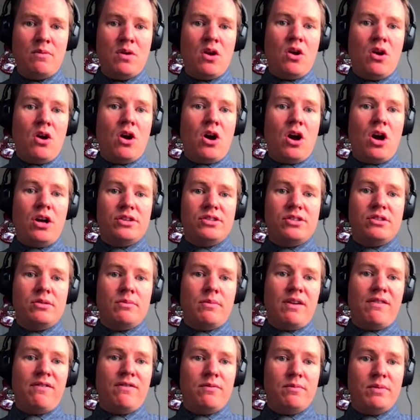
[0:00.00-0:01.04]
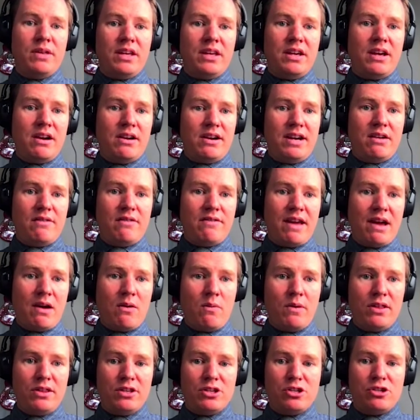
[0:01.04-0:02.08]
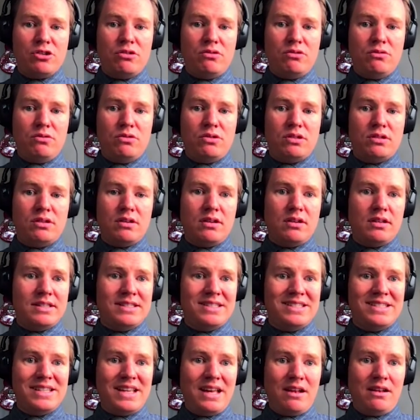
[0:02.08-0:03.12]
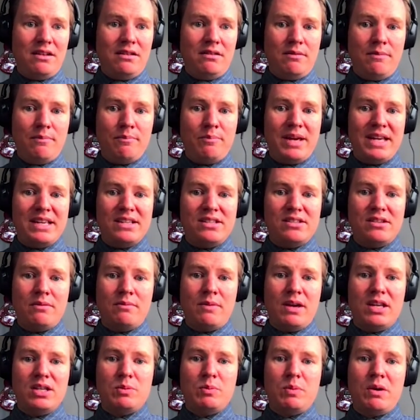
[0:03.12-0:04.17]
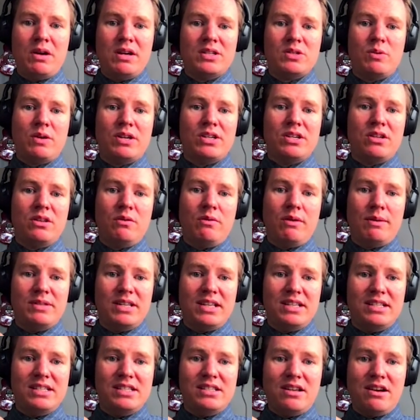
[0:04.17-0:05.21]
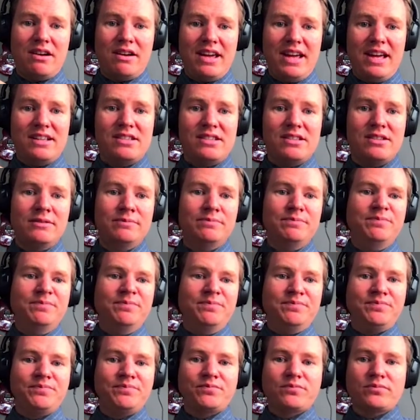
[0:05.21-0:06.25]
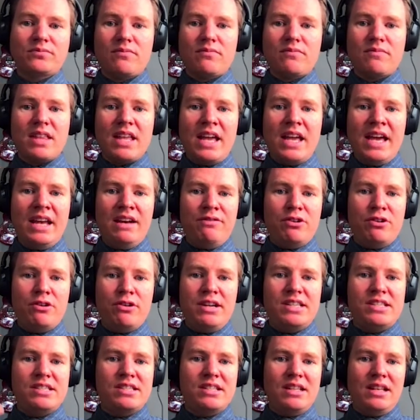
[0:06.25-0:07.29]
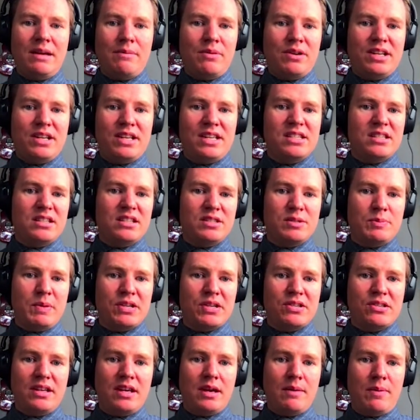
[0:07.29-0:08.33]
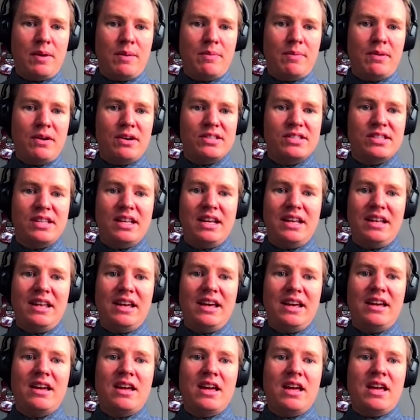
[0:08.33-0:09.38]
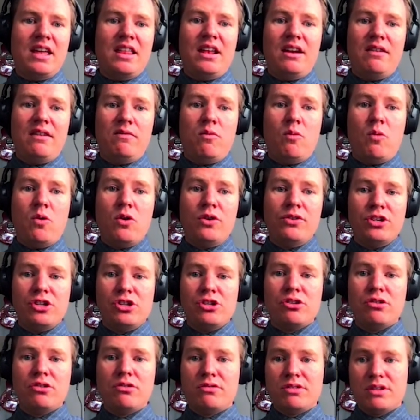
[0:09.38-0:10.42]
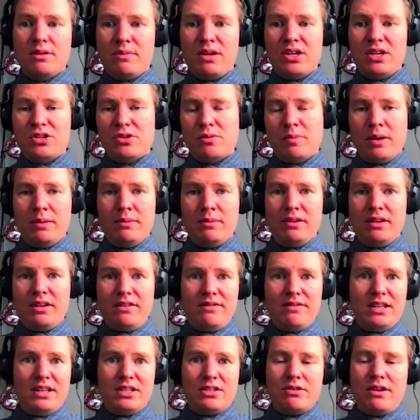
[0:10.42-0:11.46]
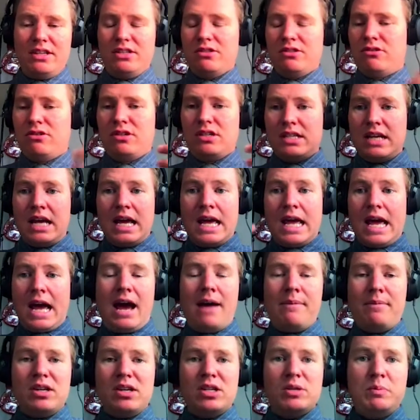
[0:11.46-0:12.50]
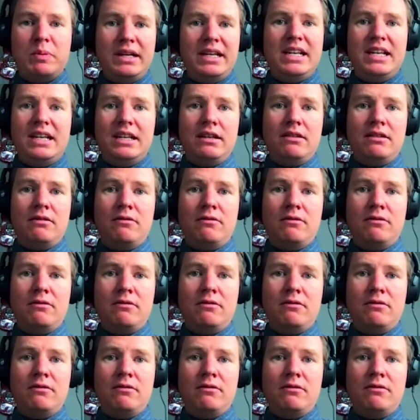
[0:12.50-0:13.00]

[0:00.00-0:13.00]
also my familiarity of how well the shoes sell based on my experience watching the website StockX, and if there are any celebrities, especially hip-hop artists that I like, that have worn the shoes at major public events, right? So just, I'm explaining,